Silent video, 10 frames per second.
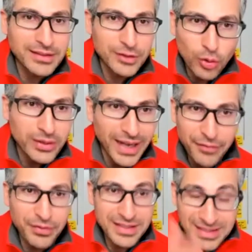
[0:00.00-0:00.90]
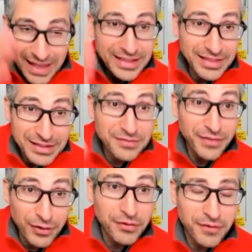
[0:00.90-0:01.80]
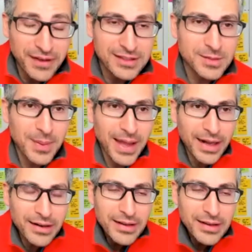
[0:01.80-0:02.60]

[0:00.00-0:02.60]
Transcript: Don't have this very fixed plan.